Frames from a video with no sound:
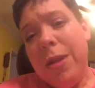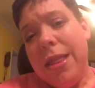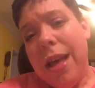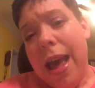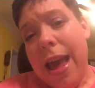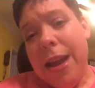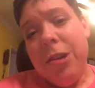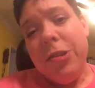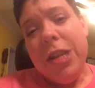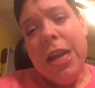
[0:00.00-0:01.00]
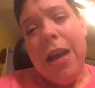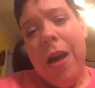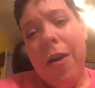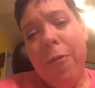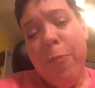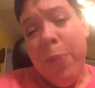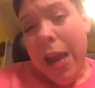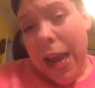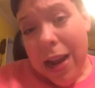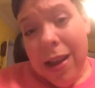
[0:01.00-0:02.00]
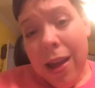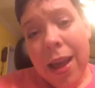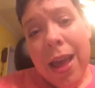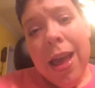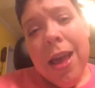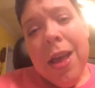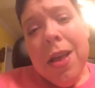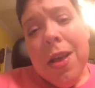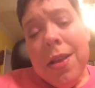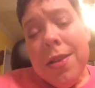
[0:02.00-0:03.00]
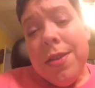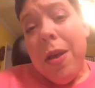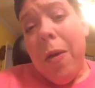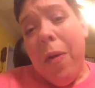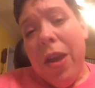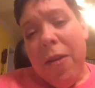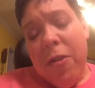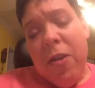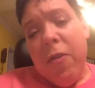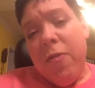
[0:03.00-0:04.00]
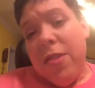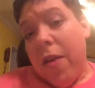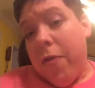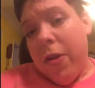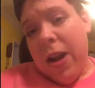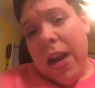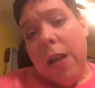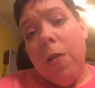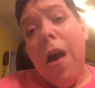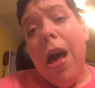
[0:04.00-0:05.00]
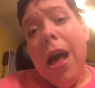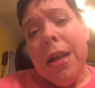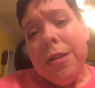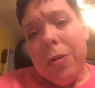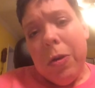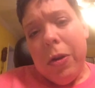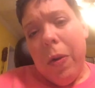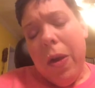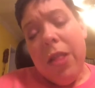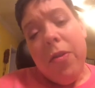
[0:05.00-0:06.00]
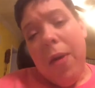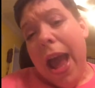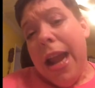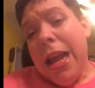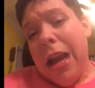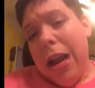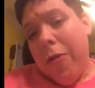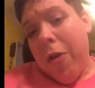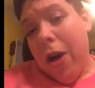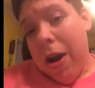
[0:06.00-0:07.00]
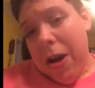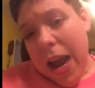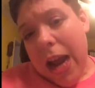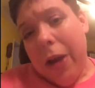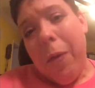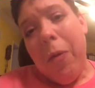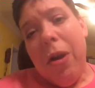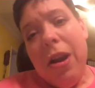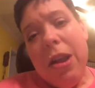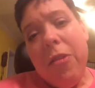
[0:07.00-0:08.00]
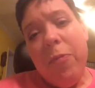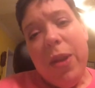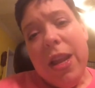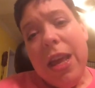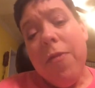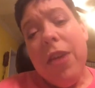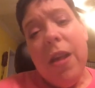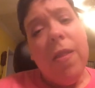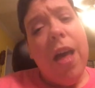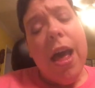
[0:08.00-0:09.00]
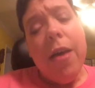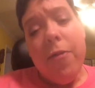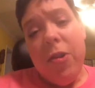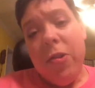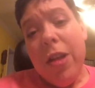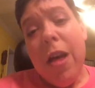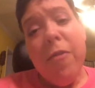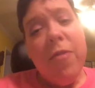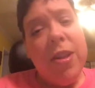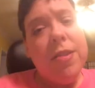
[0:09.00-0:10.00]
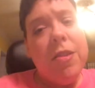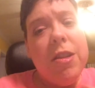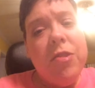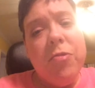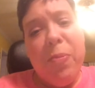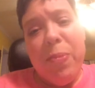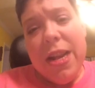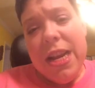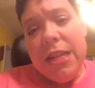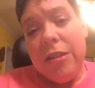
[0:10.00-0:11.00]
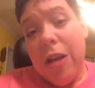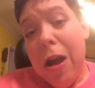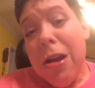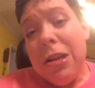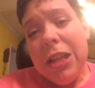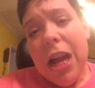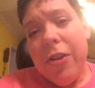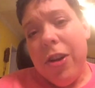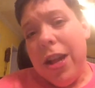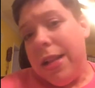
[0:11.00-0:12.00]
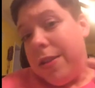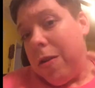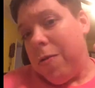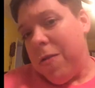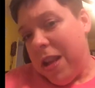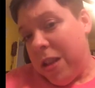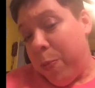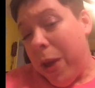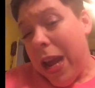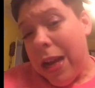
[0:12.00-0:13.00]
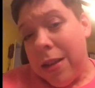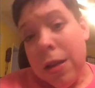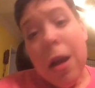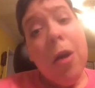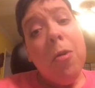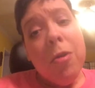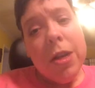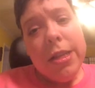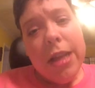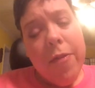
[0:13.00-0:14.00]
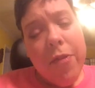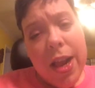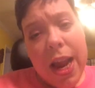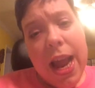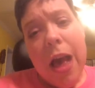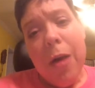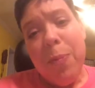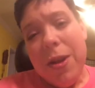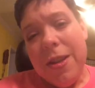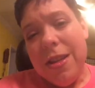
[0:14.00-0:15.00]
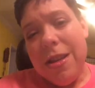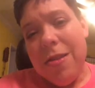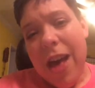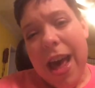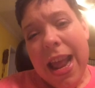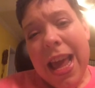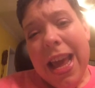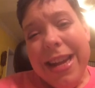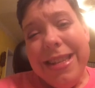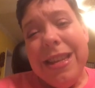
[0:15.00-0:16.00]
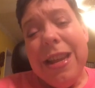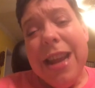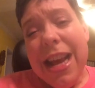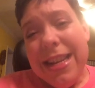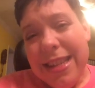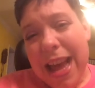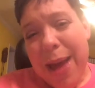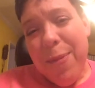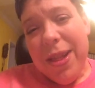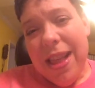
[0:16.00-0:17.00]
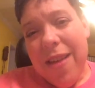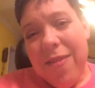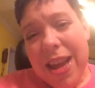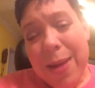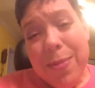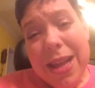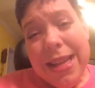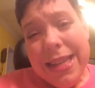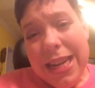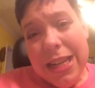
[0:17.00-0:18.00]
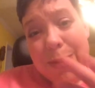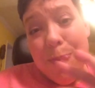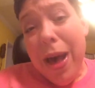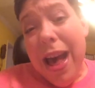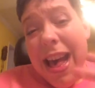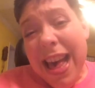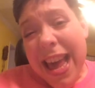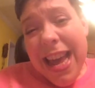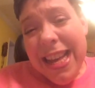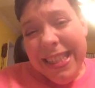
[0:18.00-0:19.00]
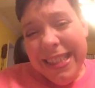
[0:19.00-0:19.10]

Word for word: with the energy of pink. So if you've suffered any loss or going through any kind of heartache, or you've been giving a lot of yourself, it's good to replenish the heart chakra, and so these pinks could definitely help you to do that. Until next time, love, light, and blessings. Bye!